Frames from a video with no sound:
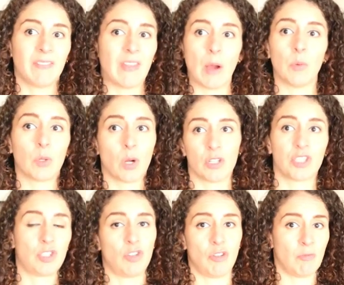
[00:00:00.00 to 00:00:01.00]
that will
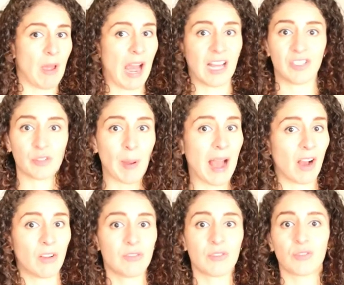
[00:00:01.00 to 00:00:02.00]
cost you 100
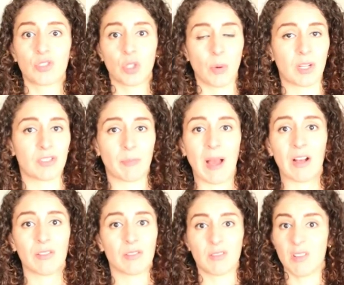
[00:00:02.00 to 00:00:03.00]
pounds 200
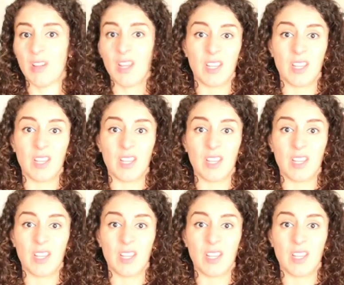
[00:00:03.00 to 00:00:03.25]
pounds